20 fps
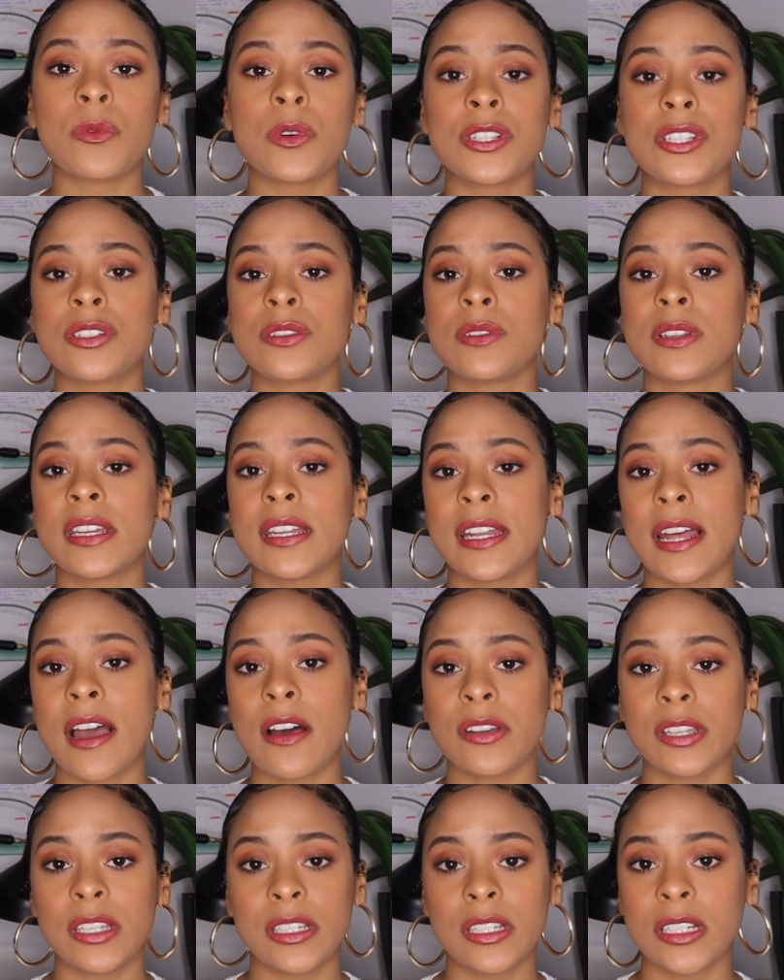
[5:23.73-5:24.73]
Once you get
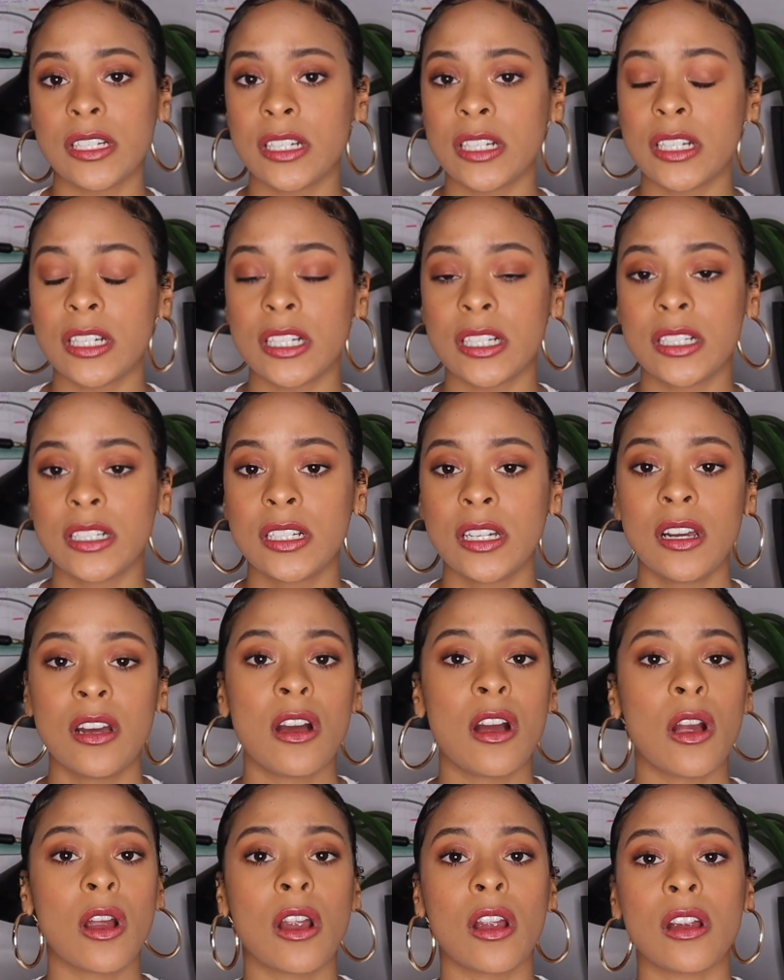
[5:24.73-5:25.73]
out here
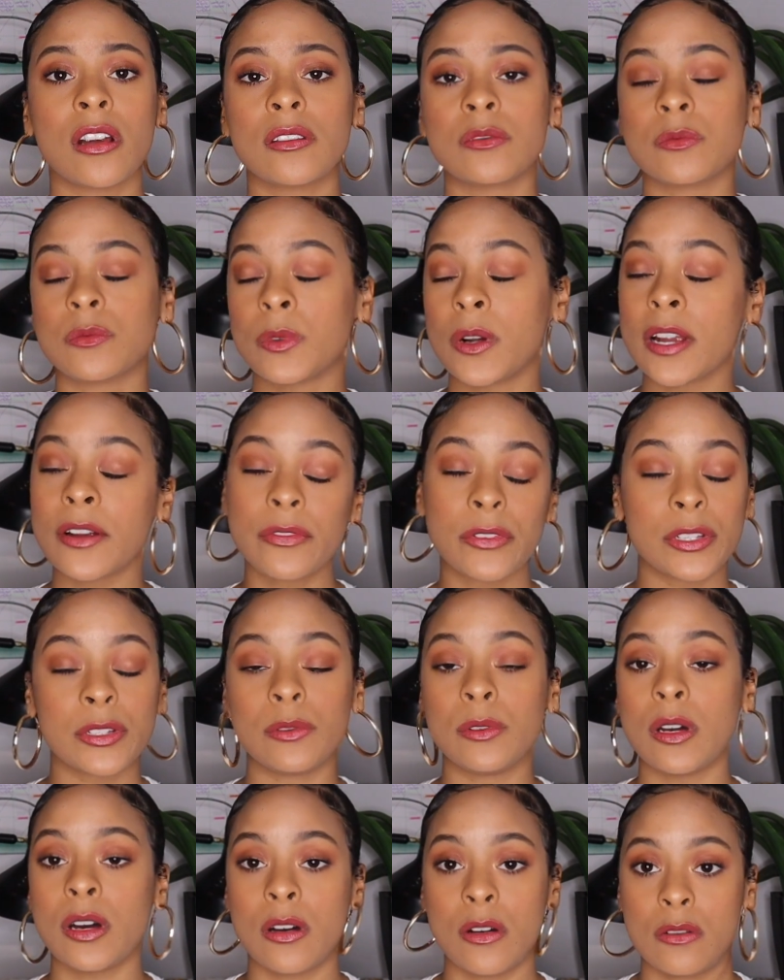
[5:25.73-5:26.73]
or wherever
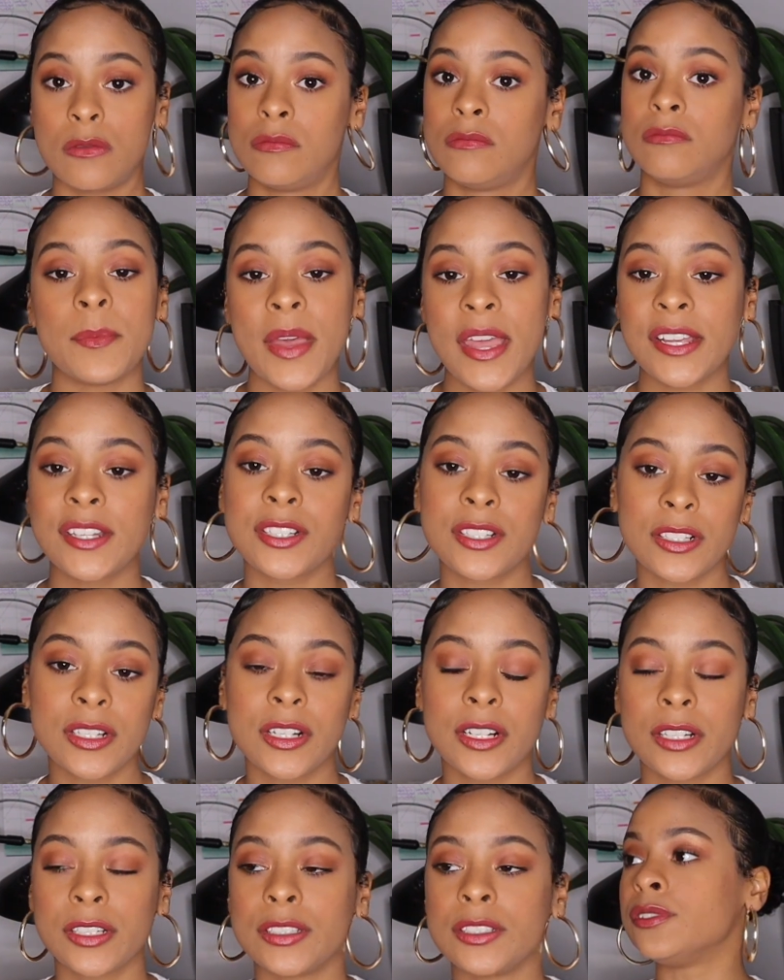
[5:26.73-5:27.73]
you go, make
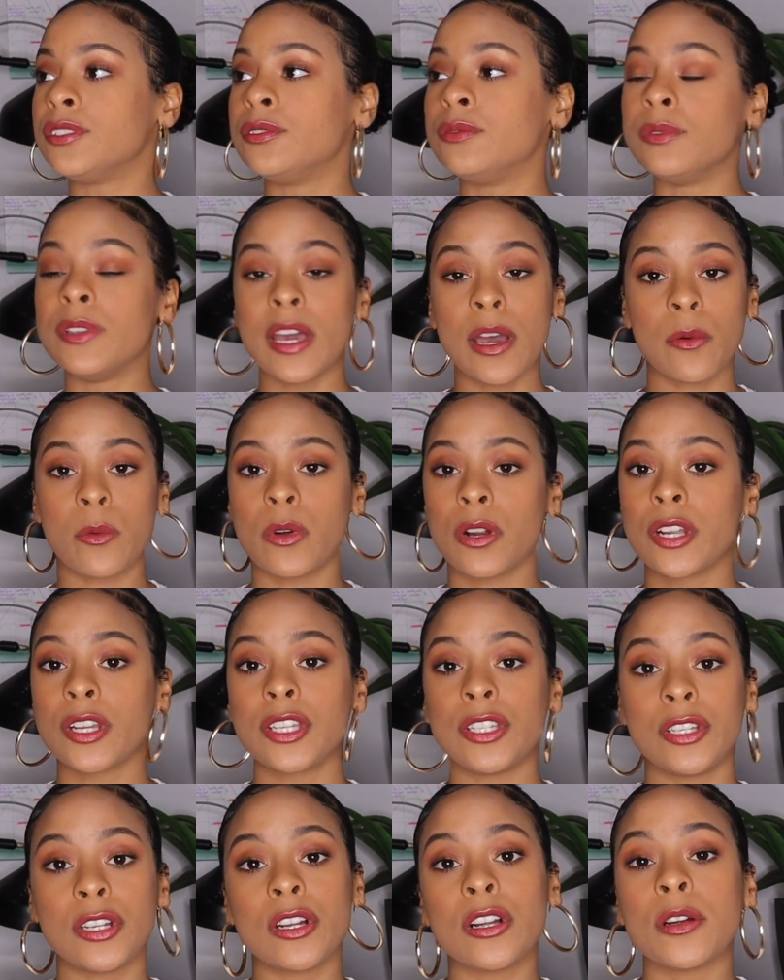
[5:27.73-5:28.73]
sure you
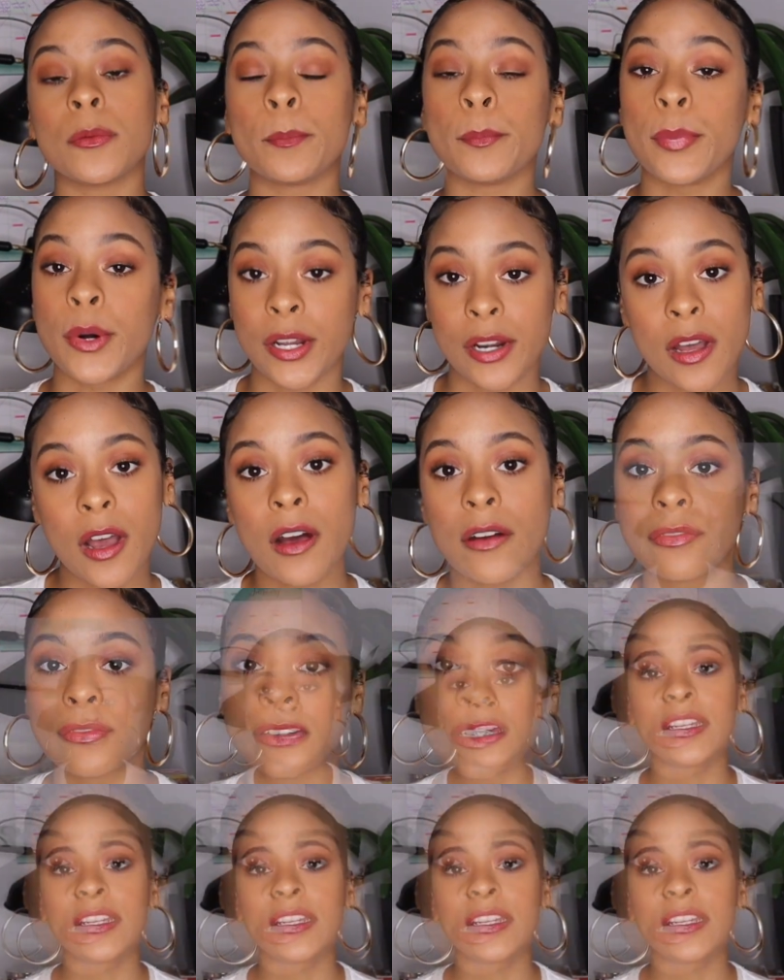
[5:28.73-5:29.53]
network your butt off.